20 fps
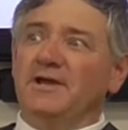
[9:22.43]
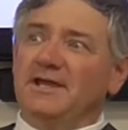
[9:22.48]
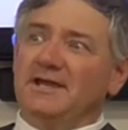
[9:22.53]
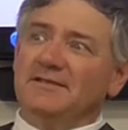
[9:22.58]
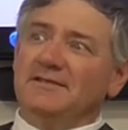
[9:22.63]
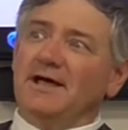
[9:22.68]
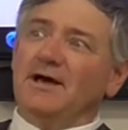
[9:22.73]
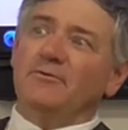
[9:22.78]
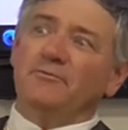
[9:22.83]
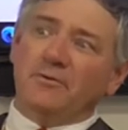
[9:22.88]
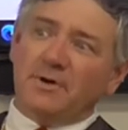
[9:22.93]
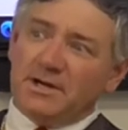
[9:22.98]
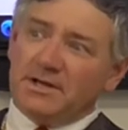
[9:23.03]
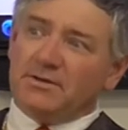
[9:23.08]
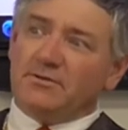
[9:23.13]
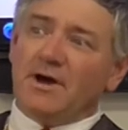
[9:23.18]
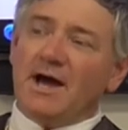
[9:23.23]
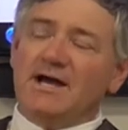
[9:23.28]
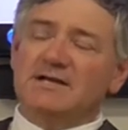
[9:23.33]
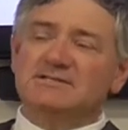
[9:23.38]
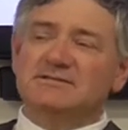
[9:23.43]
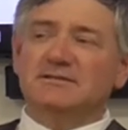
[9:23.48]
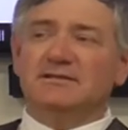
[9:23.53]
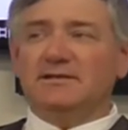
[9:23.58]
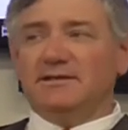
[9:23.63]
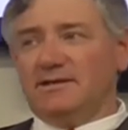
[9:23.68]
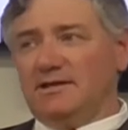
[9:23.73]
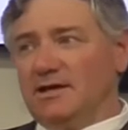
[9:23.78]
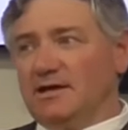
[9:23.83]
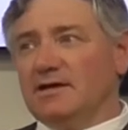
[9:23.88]
Eli, what do you
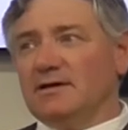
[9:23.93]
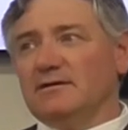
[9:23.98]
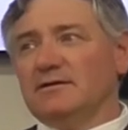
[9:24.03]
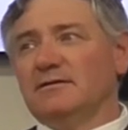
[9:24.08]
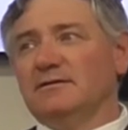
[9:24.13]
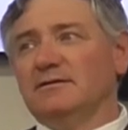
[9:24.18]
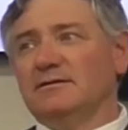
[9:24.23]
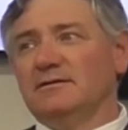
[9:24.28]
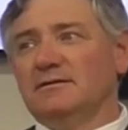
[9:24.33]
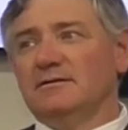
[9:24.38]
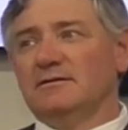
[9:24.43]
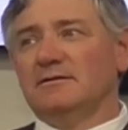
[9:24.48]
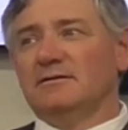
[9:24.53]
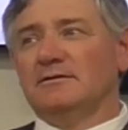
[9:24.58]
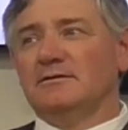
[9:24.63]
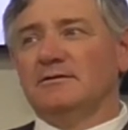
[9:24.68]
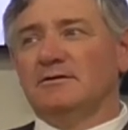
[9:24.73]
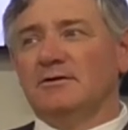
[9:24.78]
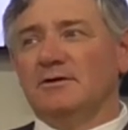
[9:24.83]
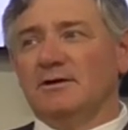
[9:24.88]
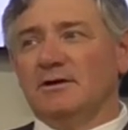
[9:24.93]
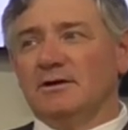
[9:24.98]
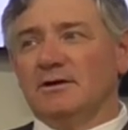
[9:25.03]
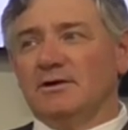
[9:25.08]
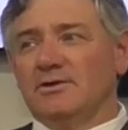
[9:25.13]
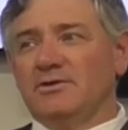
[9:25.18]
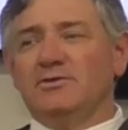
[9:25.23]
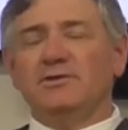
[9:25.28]
actually get? One over seconds.